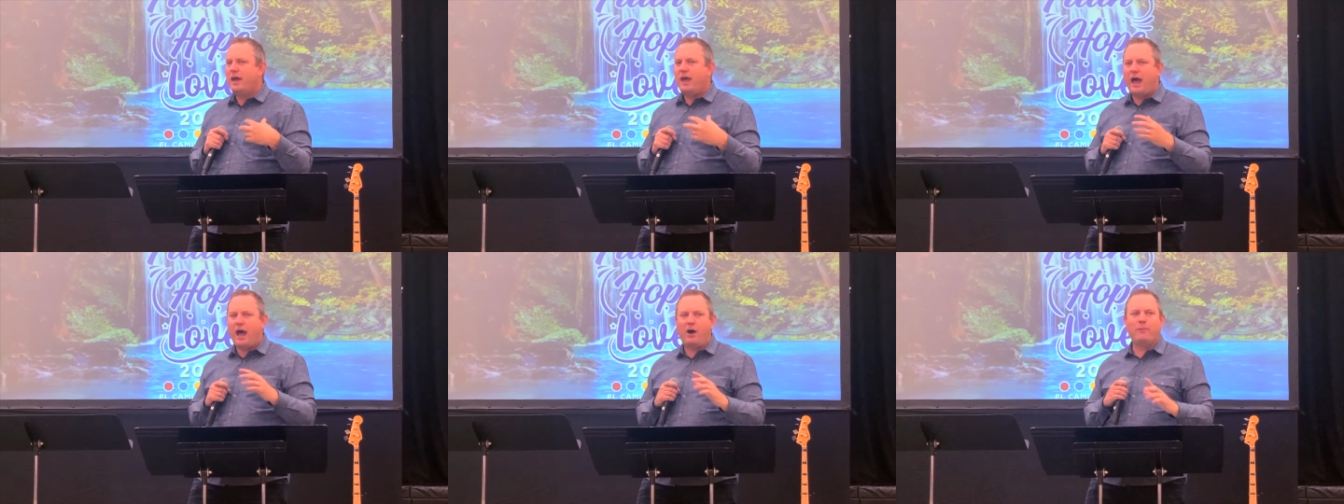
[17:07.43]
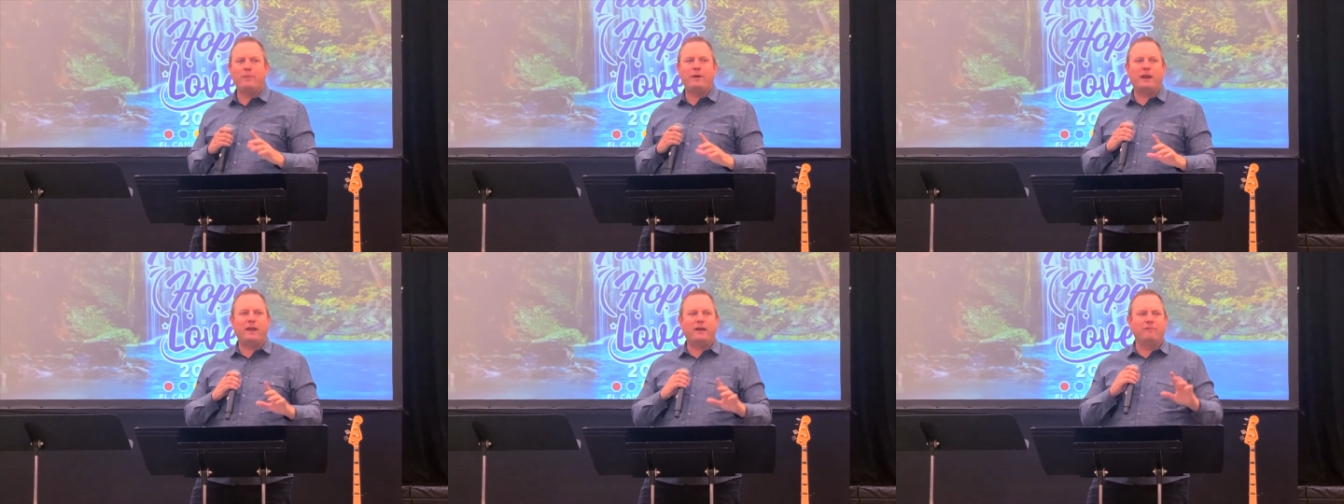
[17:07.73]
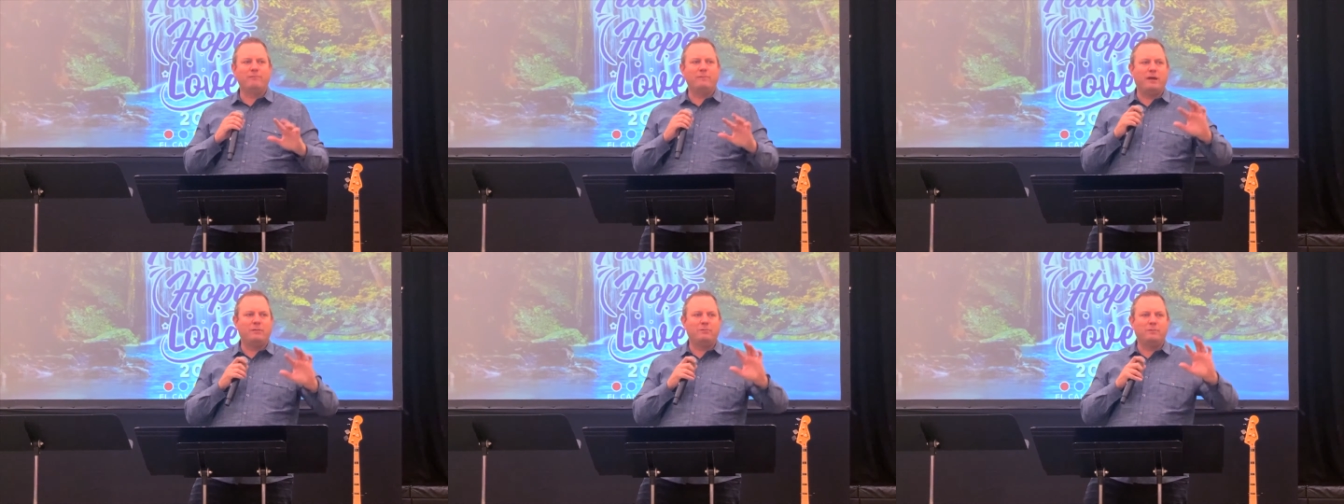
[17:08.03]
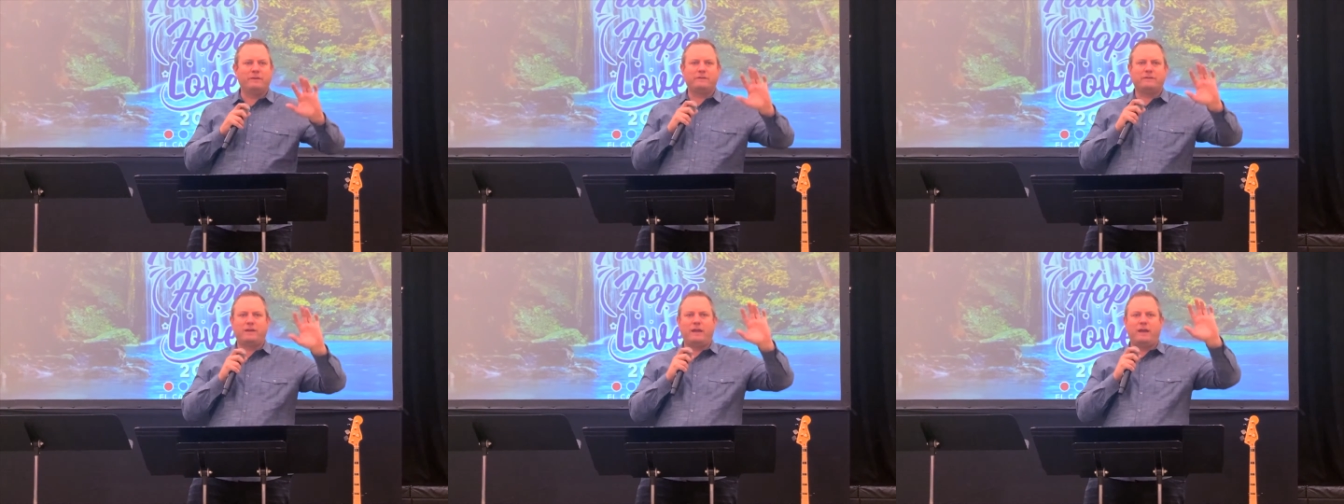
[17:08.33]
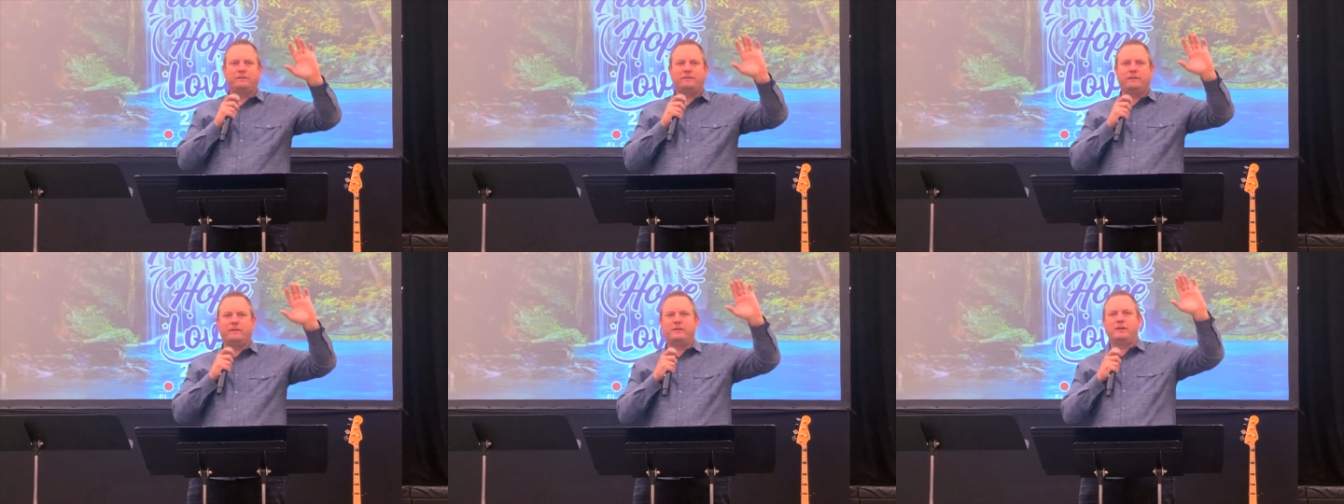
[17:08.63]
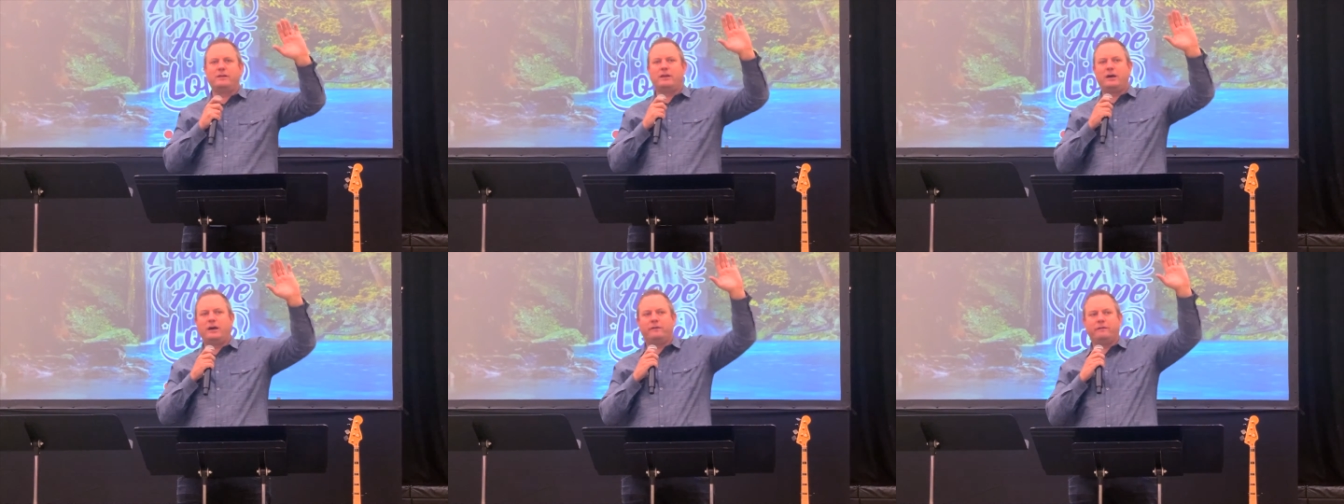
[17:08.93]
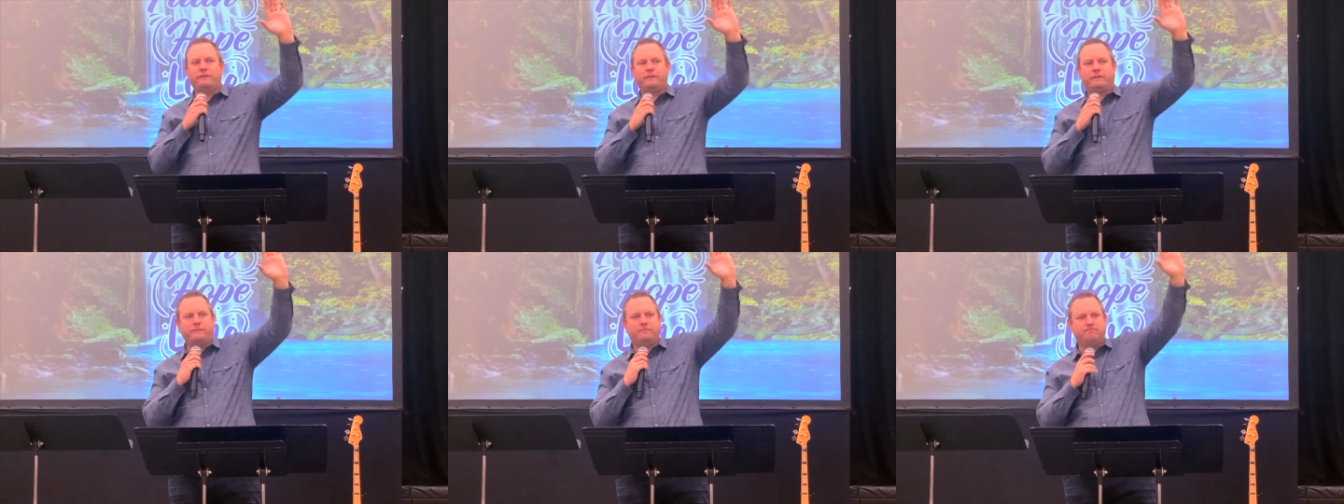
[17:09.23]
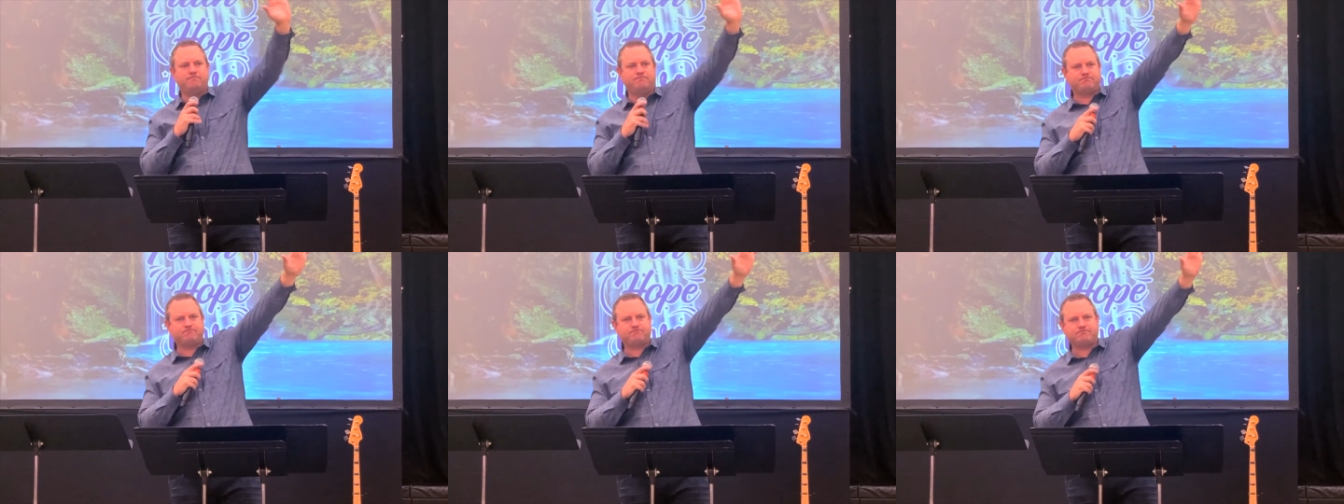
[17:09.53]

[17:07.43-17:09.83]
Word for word: How many have made mistakes in their lives?